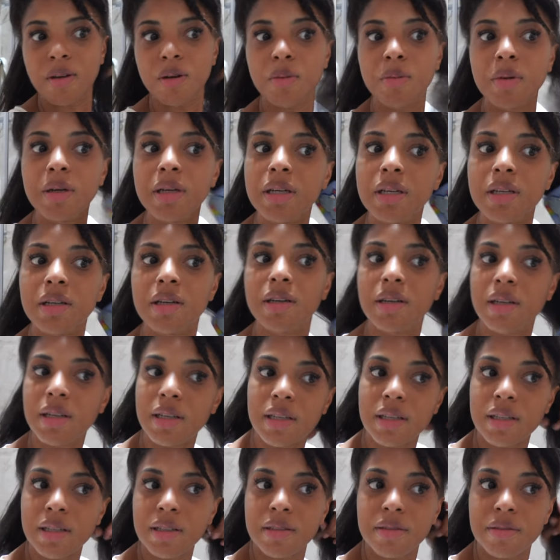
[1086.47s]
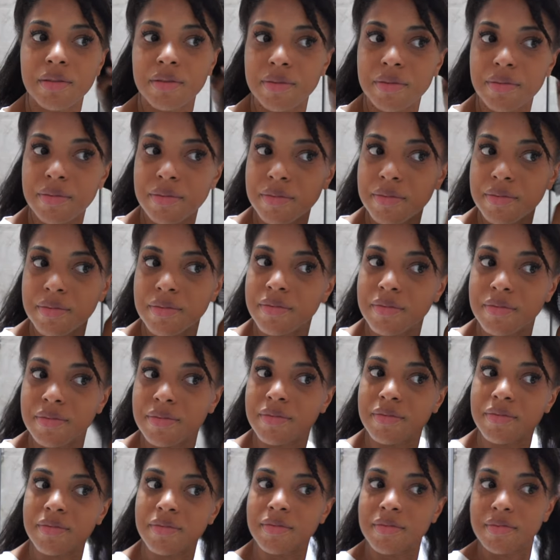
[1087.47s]
my God.
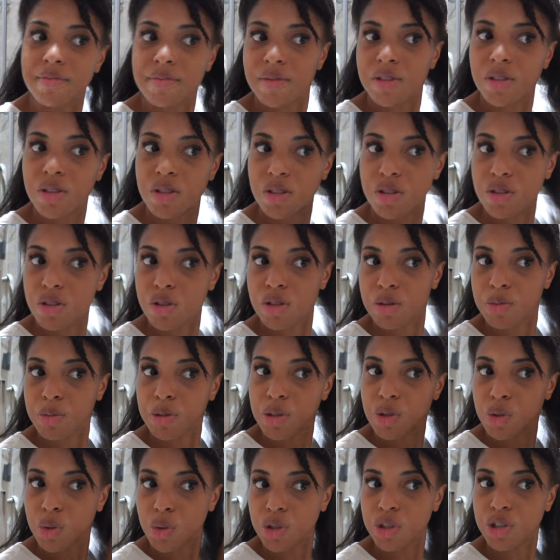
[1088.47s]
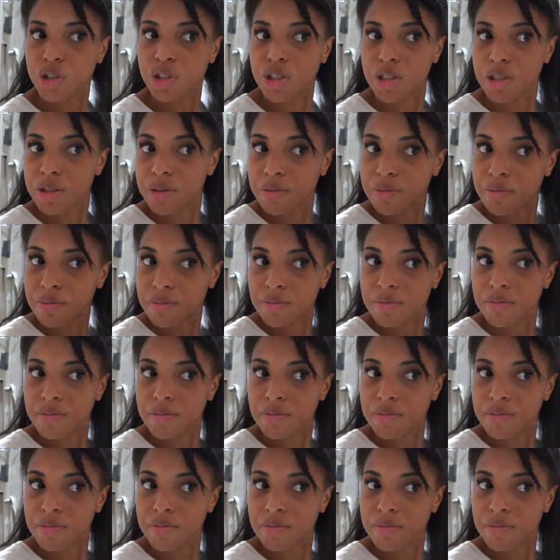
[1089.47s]
This is gonna be torture.